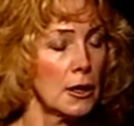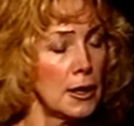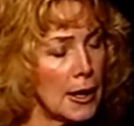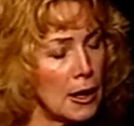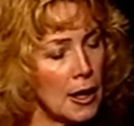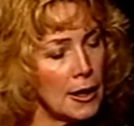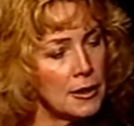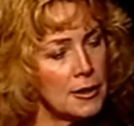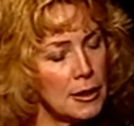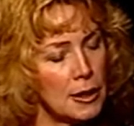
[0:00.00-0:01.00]
Yeah, I
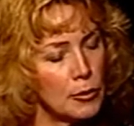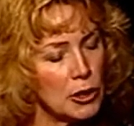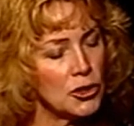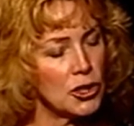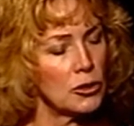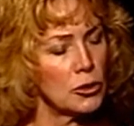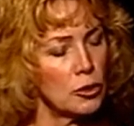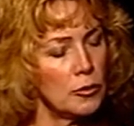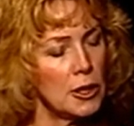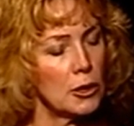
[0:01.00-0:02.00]
did, but she
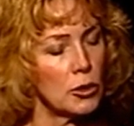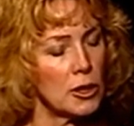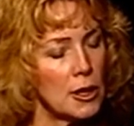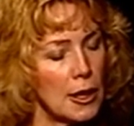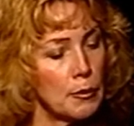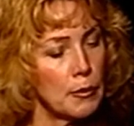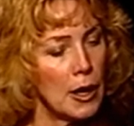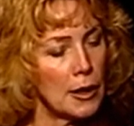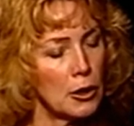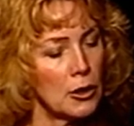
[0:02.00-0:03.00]
told me it would get
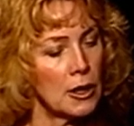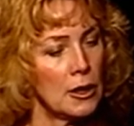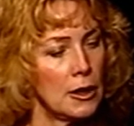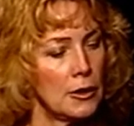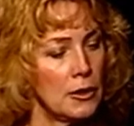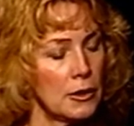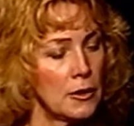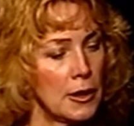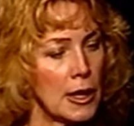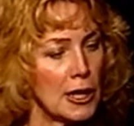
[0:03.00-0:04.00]
better and
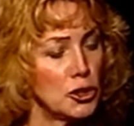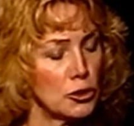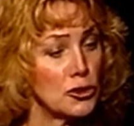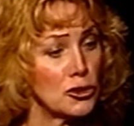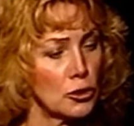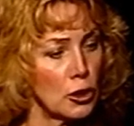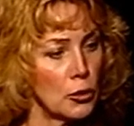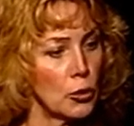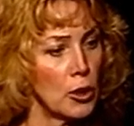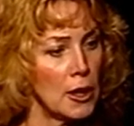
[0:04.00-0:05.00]
that I should
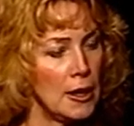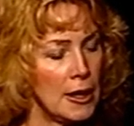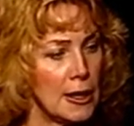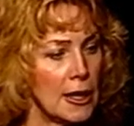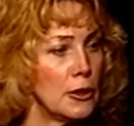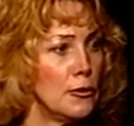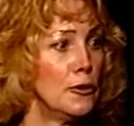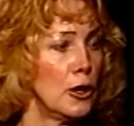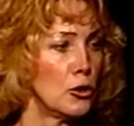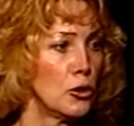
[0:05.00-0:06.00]
start reading in a
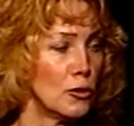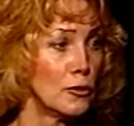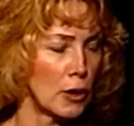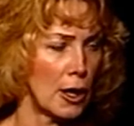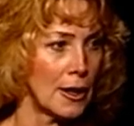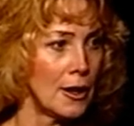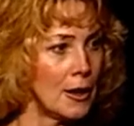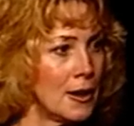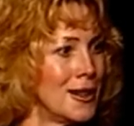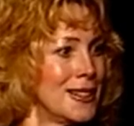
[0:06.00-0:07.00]
vocal fry.
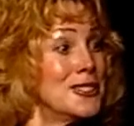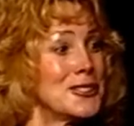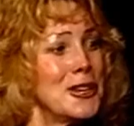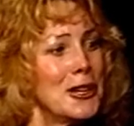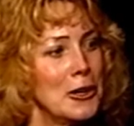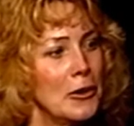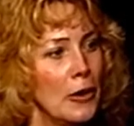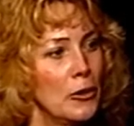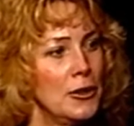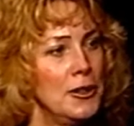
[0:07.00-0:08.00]
So
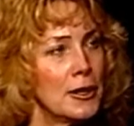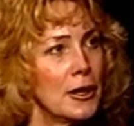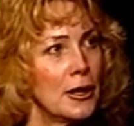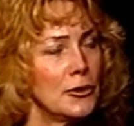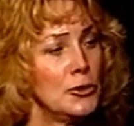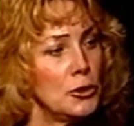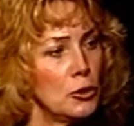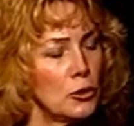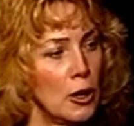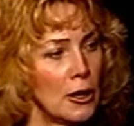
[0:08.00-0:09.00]
I would uh,
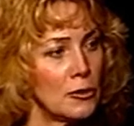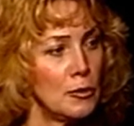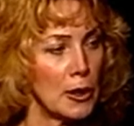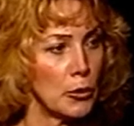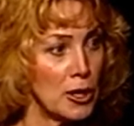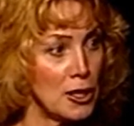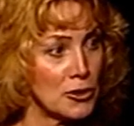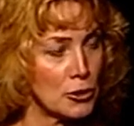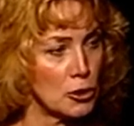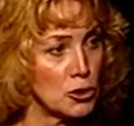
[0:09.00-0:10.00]
do a lot of my
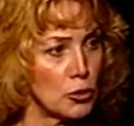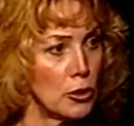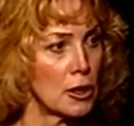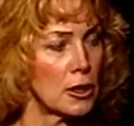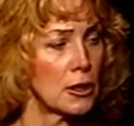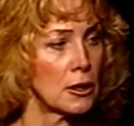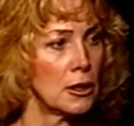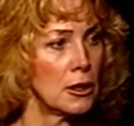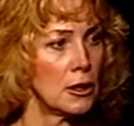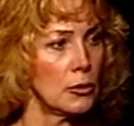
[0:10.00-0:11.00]
research work
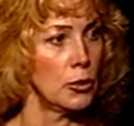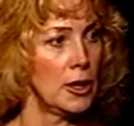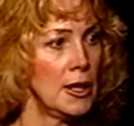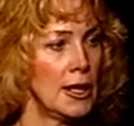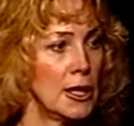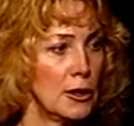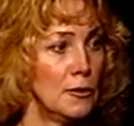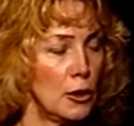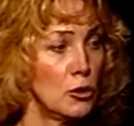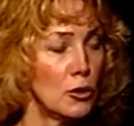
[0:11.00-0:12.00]
uh, reading in a
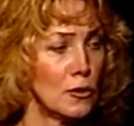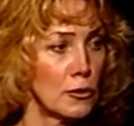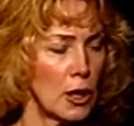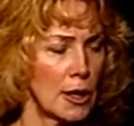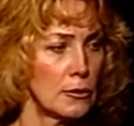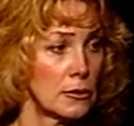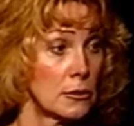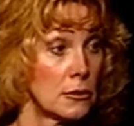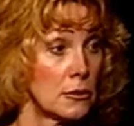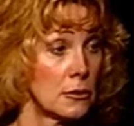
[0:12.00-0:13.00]
vocal fry.
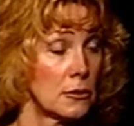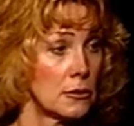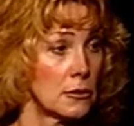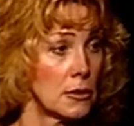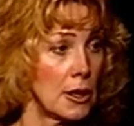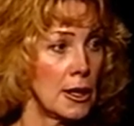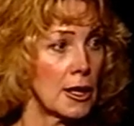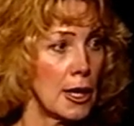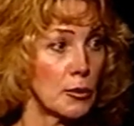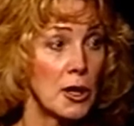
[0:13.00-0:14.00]
And
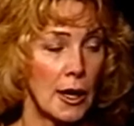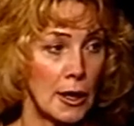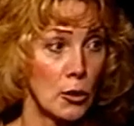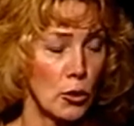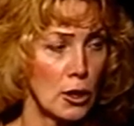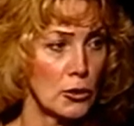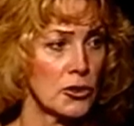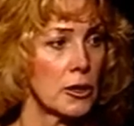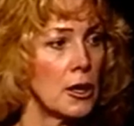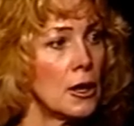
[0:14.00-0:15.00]
it kept getting
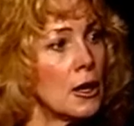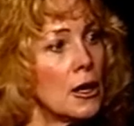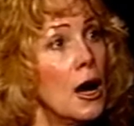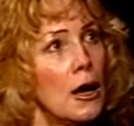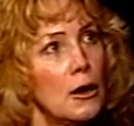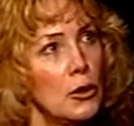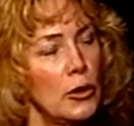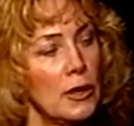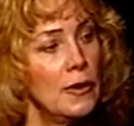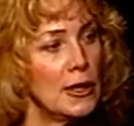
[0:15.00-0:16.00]
worse.
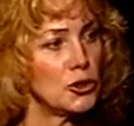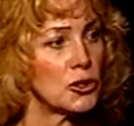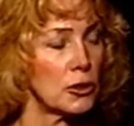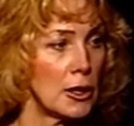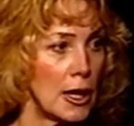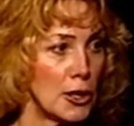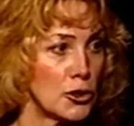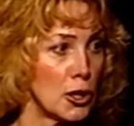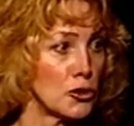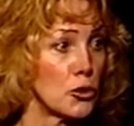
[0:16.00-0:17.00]
Uh, eventually I
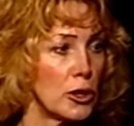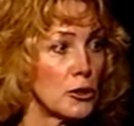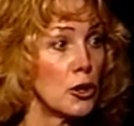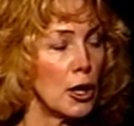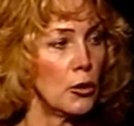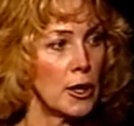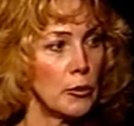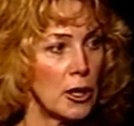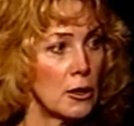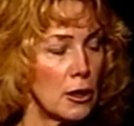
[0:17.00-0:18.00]
just quit going
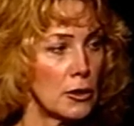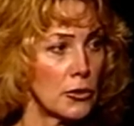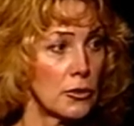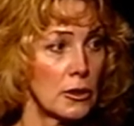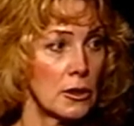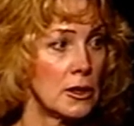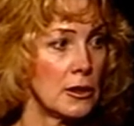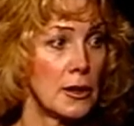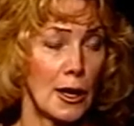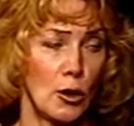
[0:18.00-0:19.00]
because it
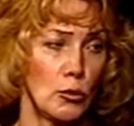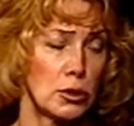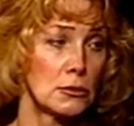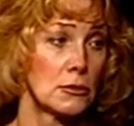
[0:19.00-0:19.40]
didn't help.